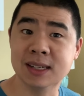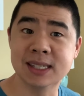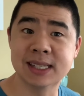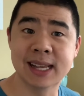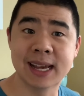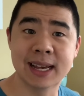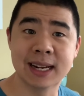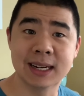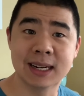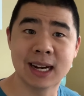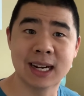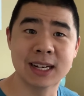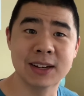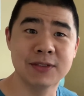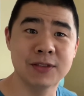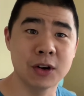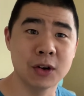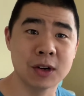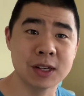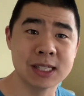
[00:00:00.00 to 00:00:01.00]
that kind of
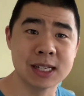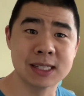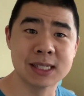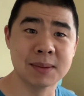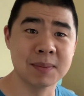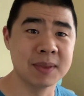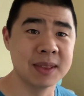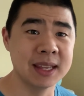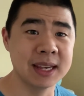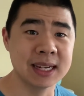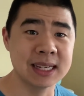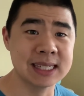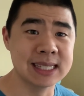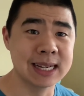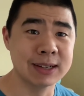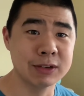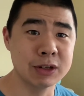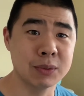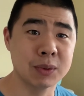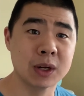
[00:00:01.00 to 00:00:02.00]
focus on some things that
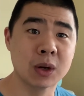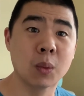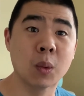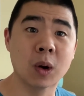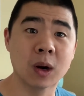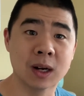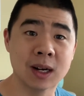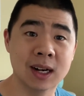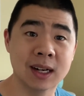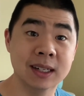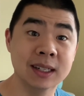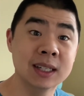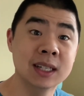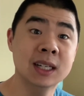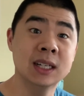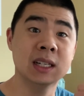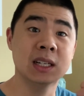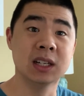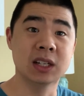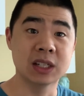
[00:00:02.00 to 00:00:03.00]
we want to work on:
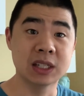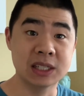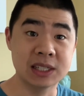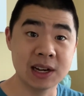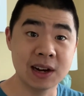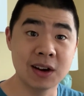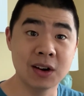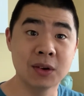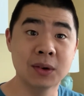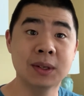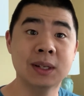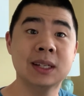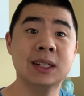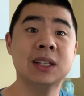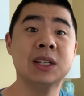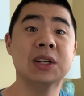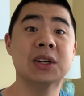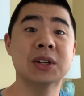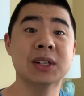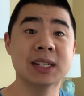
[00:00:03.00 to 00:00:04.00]
good tone,
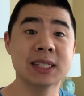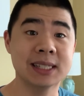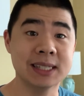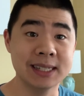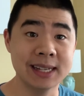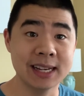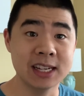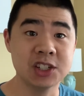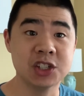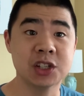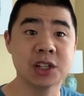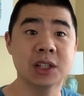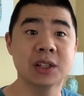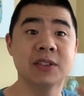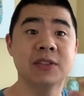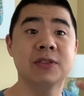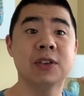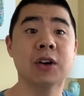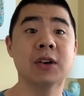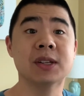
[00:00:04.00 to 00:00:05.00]
good intonation,
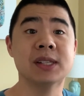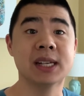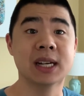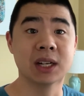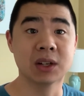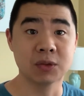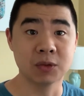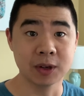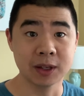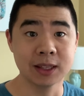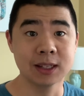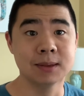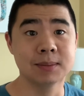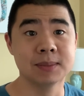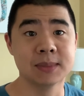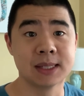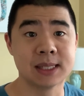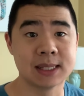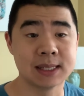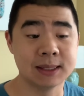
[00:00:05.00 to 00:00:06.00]
focusing on
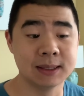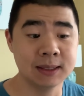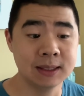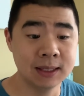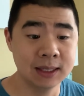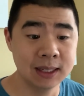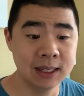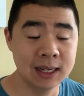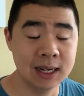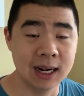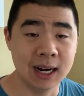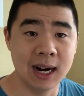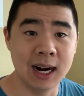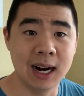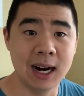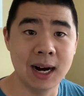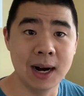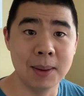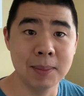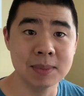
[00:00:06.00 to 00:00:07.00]
rhythms.
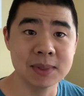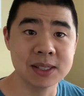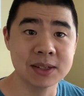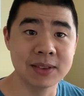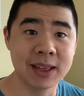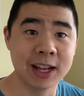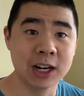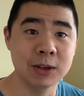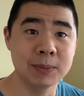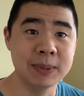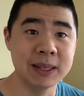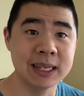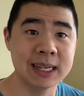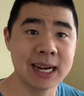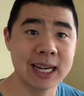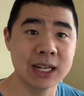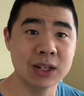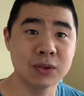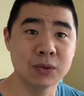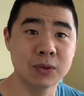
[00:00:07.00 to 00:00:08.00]
So that'll be
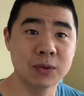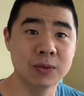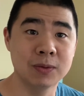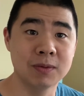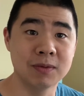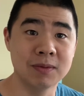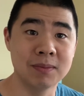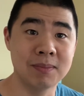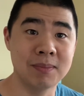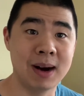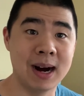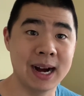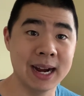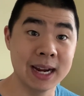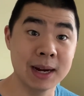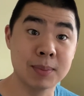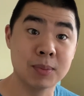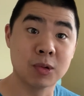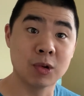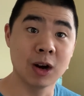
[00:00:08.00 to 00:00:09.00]
kind of my
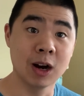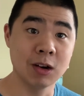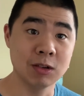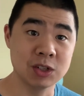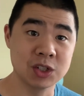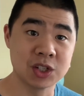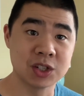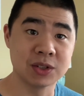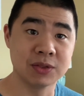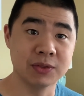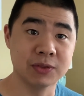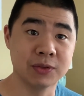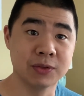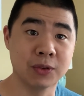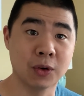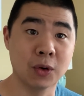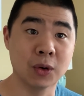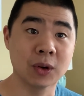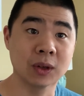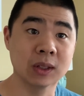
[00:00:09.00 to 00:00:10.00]
approach
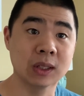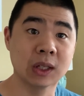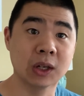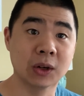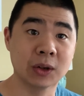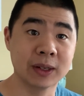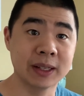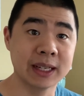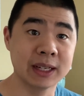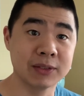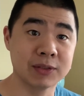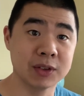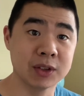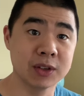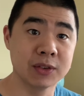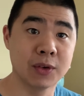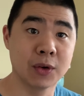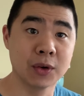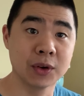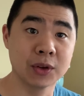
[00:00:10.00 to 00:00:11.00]
for learning for the
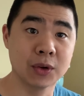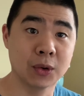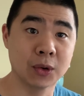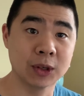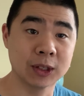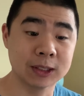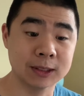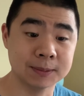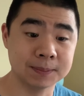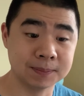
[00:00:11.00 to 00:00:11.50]
fourth quarter.